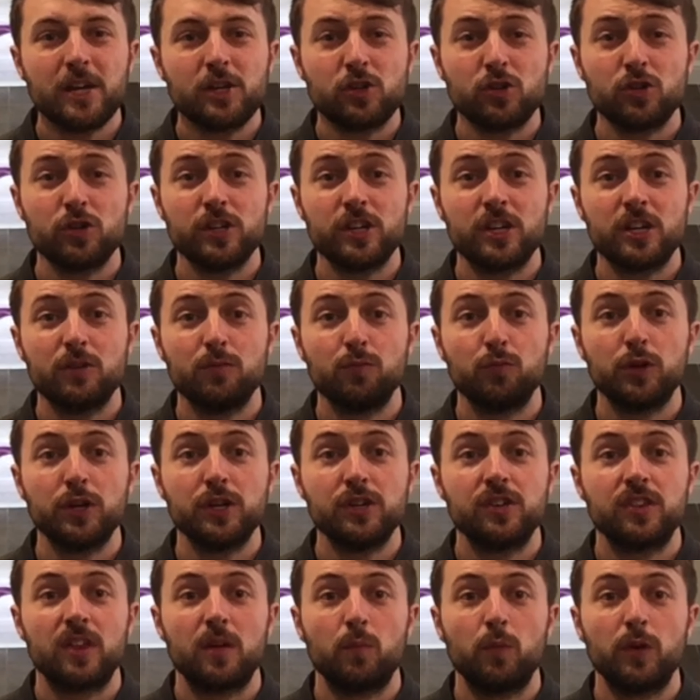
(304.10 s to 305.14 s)
sure you can
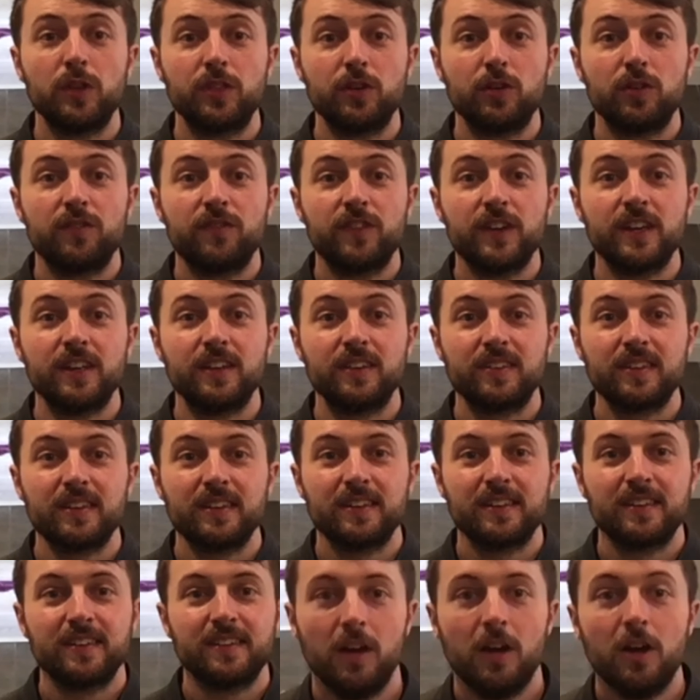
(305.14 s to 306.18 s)
reach them with your feet.
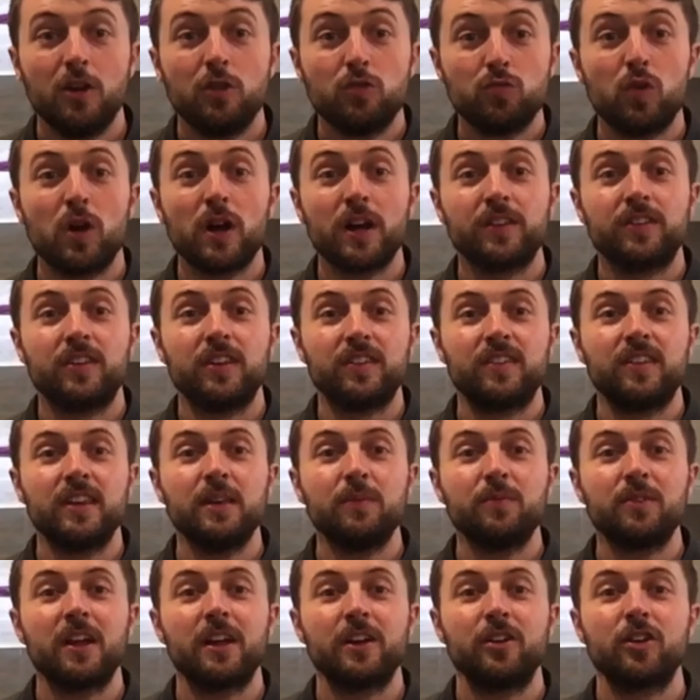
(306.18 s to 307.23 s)
Right, it
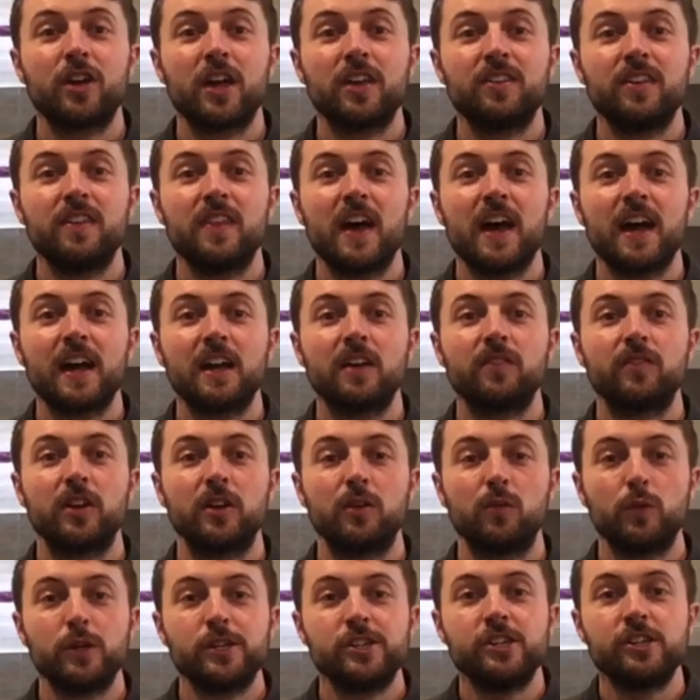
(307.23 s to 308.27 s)
seems like you're getting the hang of
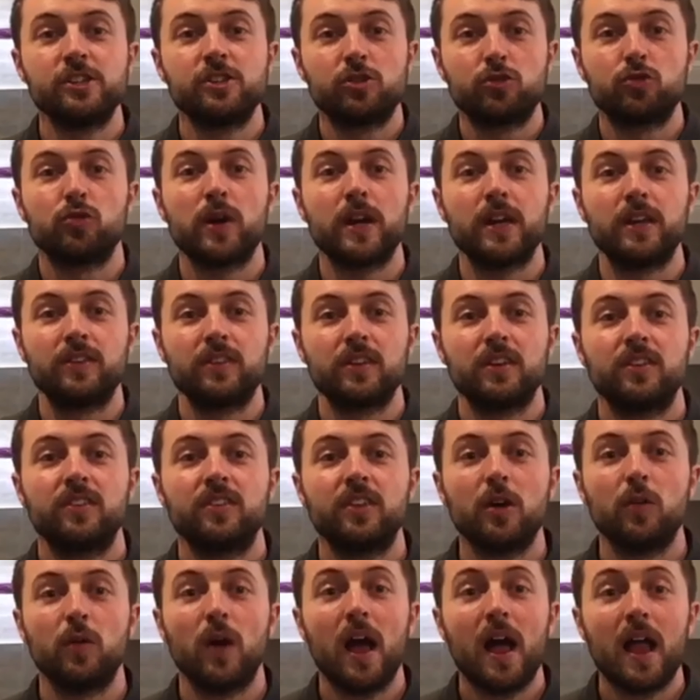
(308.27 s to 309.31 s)
it, which is great.
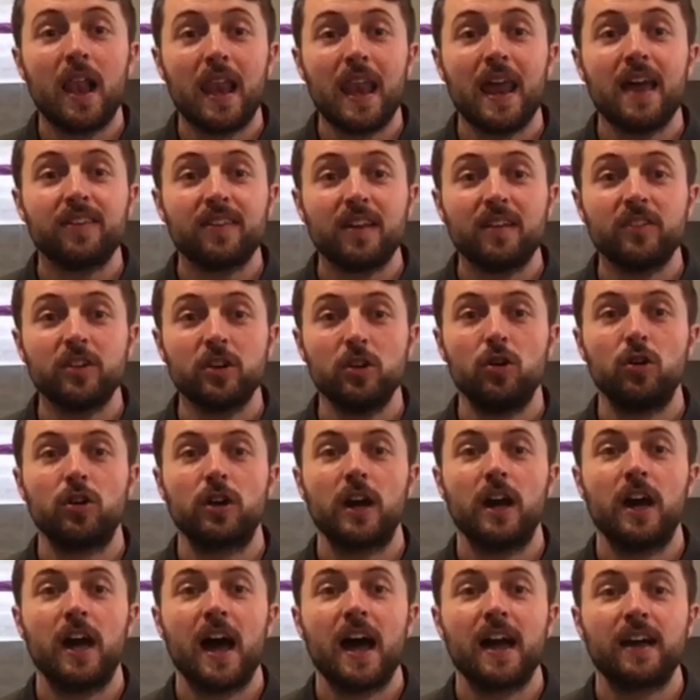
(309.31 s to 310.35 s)
So let's have a
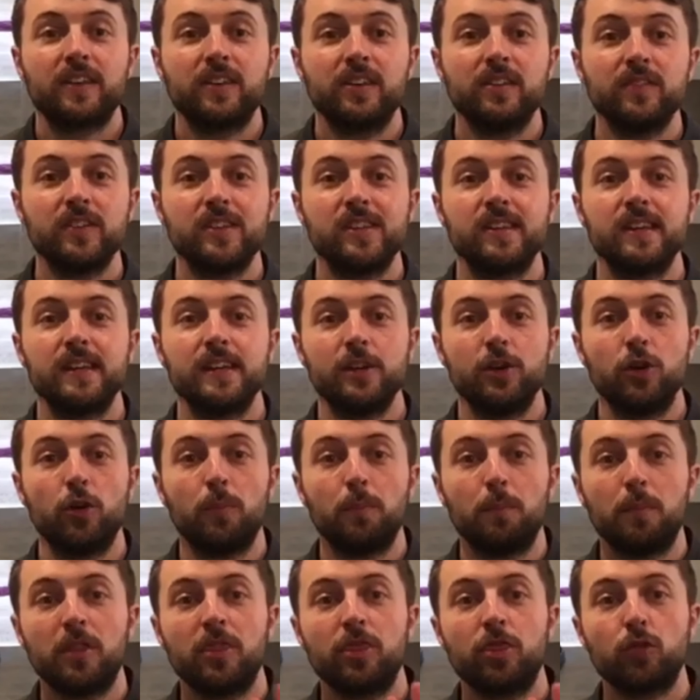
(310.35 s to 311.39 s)
look at activity
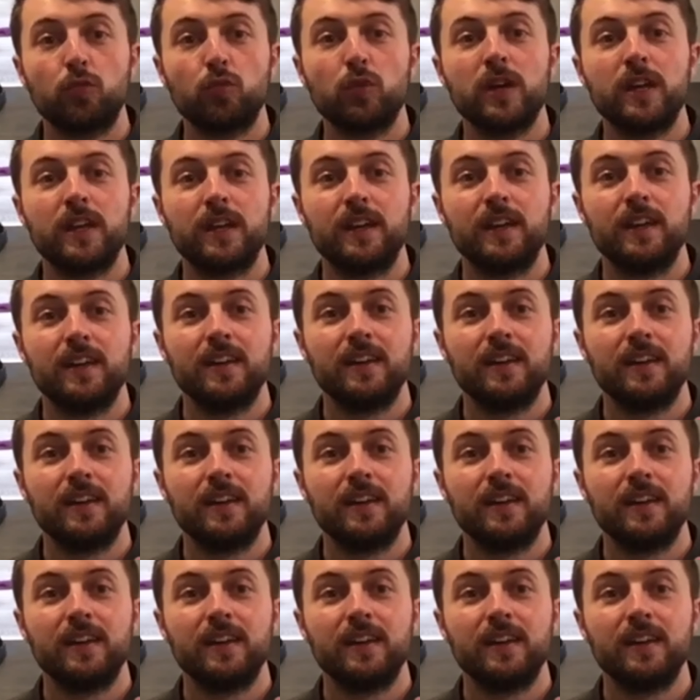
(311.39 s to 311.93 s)
number 3.